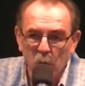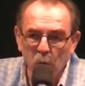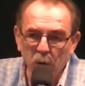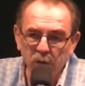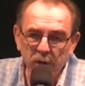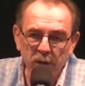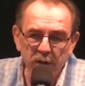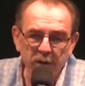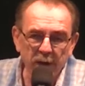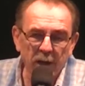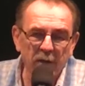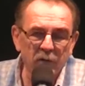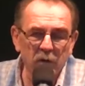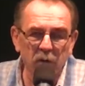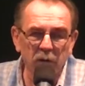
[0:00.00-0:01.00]
When the
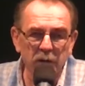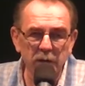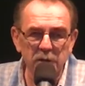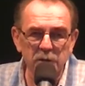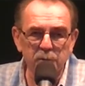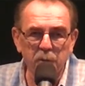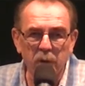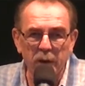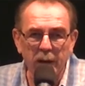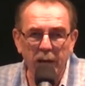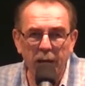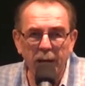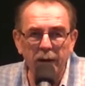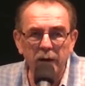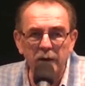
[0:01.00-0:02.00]
devil is put
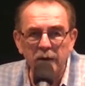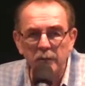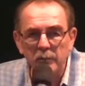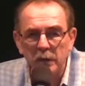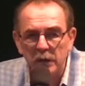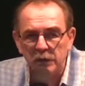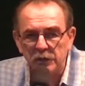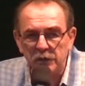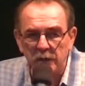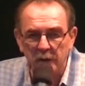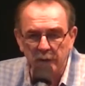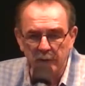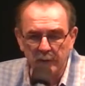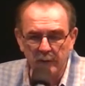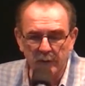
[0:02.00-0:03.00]
out of
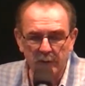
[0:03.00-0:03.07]
commission,